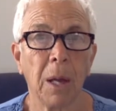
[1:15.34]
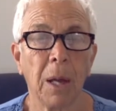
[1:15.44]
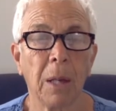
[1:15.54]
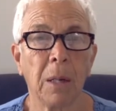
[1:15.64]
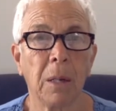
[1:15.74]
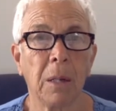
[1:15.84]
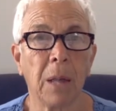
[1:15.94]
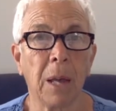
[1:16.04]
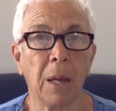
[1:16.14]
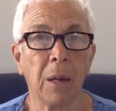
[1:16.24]
And
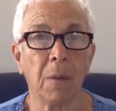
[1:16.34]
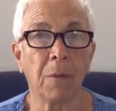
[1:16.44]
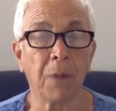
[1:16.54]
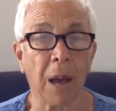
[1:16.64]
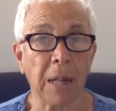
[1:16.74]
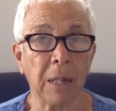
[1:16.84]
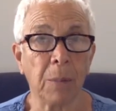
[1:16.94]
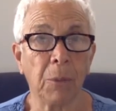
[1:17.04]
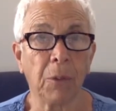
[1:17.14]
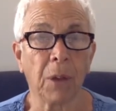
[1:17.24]
they find
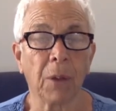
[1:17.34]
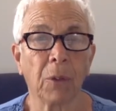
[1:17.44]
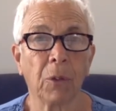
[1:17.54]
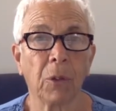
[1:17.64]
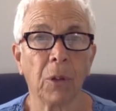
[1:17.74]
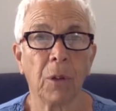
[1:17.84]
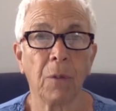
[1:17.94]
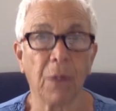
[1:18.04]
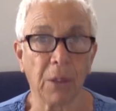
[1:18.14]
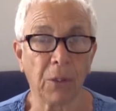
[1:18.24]
themselves
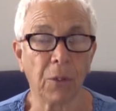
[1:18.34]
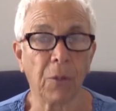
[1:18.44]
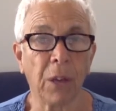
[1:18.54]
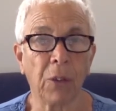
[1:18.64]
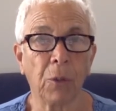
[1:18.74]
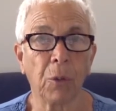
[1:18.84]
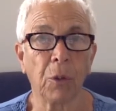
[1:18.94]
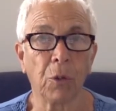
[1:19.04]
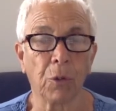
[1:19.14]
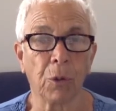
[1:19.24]
face-to-face with
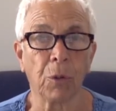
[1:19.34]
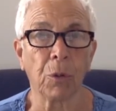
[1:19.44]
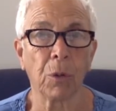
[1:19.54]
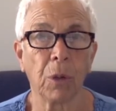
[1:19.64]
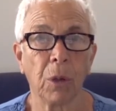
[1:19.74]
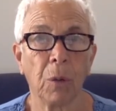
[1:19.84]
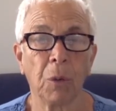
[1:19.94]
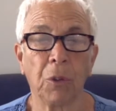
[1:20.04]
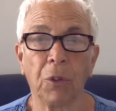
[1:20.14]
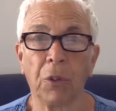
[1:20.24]
the truth,
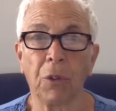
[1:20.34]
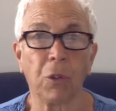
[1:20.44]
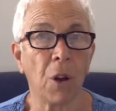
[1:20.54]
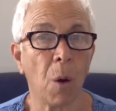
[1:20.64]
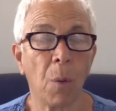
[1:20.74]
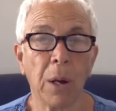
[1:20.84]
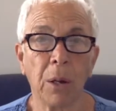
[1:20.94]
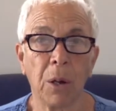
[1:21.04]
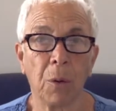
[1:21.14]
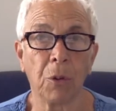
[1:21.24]
which is there's no way
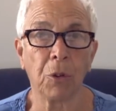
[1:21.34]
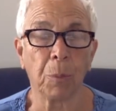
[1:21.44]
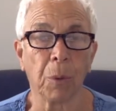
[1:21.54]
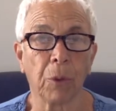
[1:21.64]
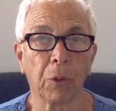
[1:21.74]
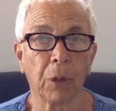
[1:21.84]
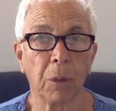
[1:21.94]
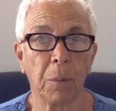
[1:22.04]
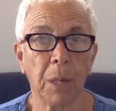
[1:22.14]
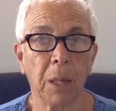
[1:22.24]
to know what your birth's going
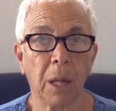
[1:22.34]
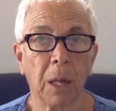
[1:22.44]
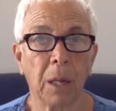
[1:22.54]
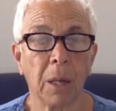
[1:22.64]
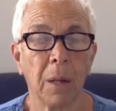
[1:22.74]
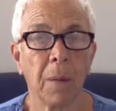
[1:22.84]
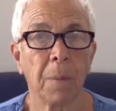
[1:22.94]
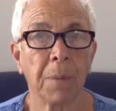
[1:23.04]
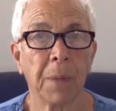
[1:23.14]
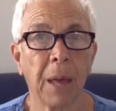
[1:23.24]
to be like.
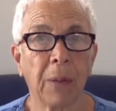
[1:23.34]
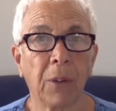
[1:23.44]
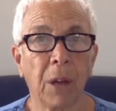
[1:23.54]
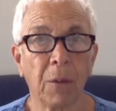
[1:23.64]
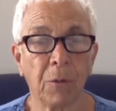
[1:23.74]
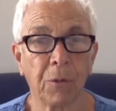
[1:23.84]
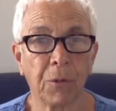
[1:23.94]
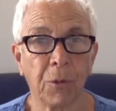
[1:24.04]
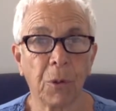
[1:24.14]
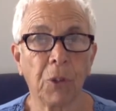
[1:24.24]
That's
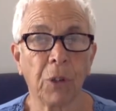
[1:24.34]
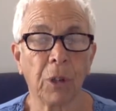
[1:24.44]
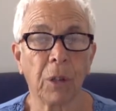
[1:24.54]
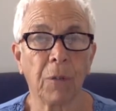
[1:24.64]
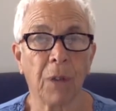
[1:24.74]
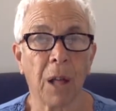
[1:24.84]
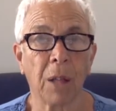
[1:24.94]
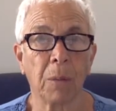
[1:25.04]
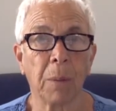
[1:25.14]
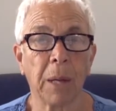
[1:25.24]
unfortunately
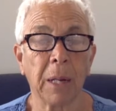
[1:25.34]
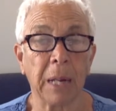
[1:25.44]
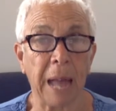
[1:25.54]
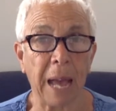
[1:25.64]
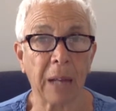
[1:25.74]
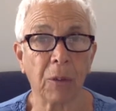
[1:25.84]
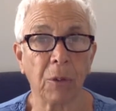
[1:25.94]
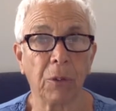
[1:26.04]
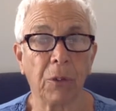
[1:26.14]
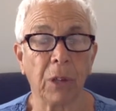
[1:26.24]
followed by an
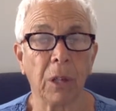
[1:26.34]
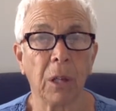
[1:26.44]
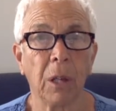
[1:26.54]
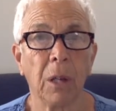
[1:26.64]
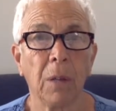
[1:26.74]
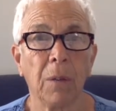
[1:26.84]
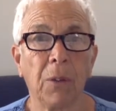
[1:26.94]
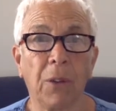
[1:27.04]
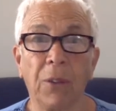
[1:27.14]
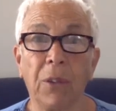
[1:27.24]
inaccuracy
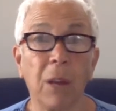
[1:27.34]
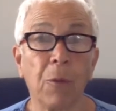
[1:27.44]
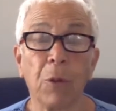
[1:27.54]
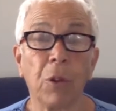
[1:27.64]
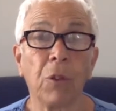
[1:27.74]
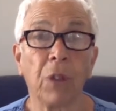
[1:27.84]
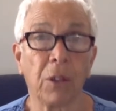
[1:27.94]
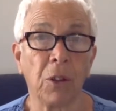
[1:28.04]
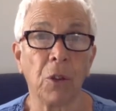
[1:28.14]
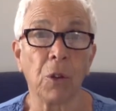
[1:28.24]
that says, therefore, there's
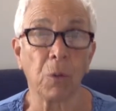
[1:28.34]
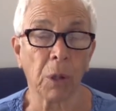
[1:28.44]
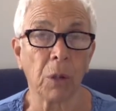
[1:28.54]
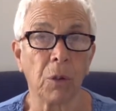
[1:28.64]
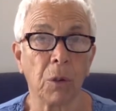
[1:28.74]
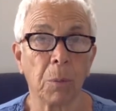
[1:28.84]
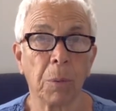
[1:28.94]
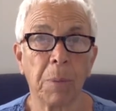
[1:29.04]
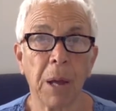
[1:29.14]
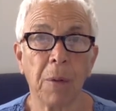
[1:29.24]
nothing you can really do to
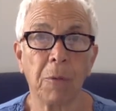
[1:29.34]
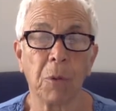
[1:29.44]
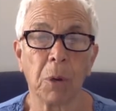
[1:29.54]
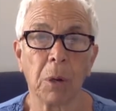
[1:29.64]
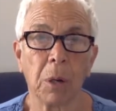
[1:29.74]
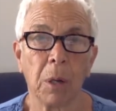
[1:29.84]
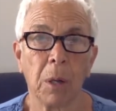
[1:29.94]
prepare for it.